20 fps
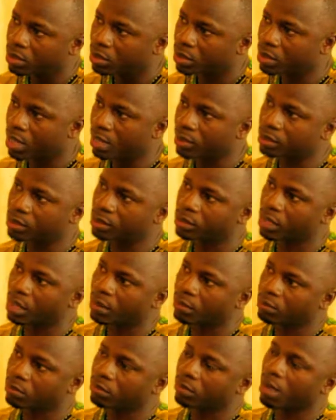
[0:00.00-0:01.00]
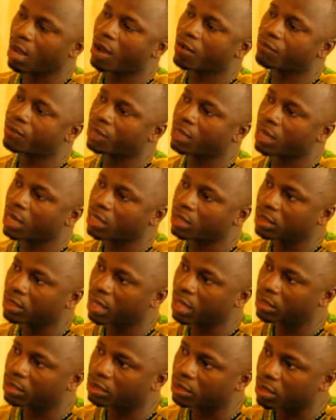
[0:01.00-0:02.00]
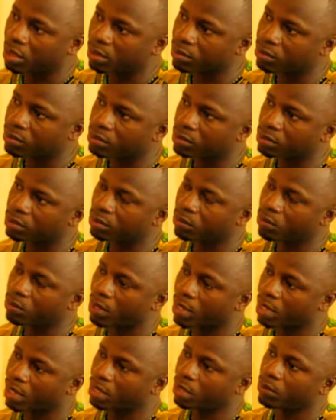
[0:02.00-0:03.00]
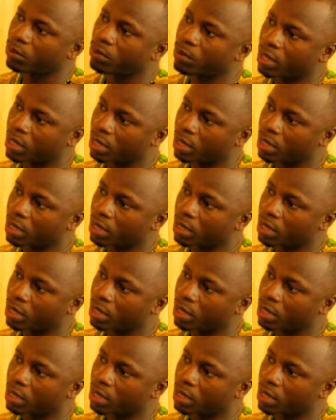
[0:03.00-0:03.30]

that some African nationals were